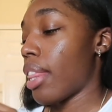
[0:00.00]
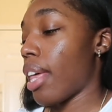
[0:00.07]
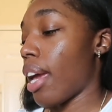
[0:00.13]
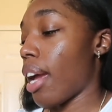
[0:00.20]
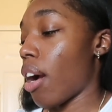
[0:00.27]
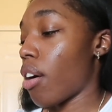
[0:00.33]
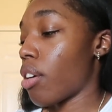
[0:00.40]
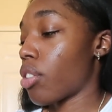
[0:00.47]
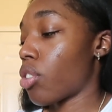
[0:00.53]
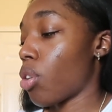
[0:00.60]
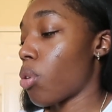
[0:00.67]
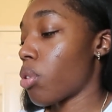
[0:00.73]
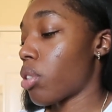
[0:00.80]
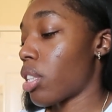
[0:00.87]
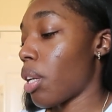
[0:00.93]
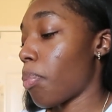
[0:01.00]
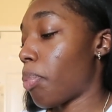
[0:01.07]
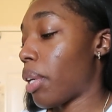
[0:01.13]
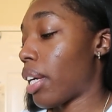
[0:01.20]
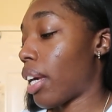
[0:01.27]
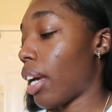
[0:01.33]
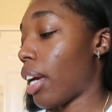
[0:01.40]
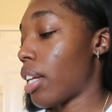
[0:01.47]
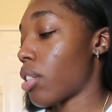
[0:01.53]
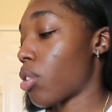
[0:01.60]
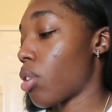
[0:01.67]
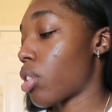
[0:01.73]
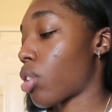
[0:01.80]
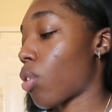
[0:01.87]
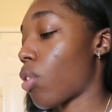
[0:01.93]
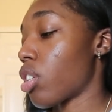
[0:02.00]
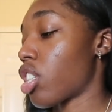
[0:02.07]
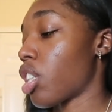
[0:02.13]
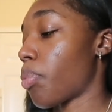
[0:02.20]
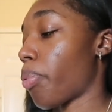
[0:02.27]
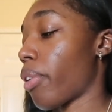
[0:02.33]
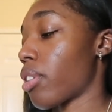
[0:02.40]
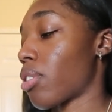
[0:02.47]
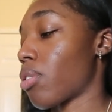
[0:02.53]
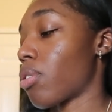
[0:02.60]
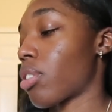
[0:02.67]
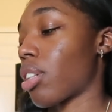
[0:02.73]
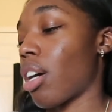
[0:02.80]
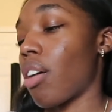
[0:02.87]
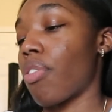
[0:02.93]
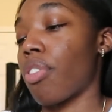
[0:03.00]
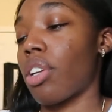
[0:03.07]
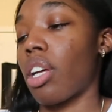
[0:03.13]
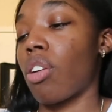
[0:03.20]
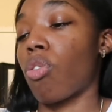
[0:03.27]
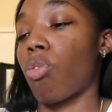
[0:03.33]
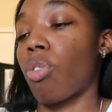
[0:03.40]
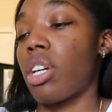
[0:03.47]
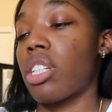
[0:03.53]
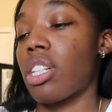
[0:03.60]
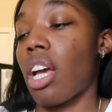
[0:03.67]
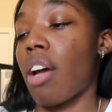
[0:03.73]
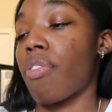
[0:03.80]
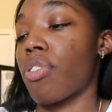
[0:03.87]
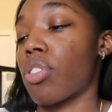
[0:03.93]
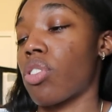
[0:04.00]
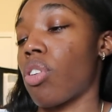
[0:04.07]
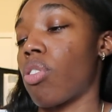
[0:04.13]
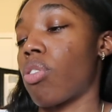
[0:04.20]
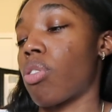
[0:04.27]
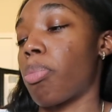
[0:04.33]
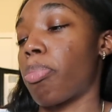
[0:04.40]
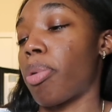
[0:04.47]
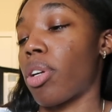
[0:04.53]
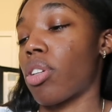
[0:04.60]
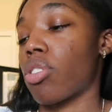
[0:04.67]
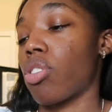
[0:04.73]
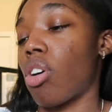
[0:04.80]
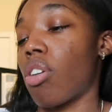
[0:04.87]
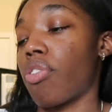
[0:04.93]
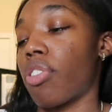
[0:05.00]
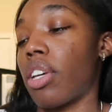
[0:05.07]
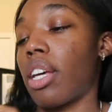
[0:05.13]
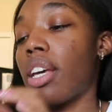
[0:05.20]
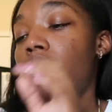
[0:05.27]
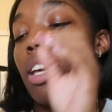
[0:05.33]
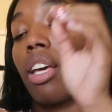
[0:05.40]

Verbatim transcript: They are toasted pecan, so it's crunchy pretzels covered in rich Evertone butter toffee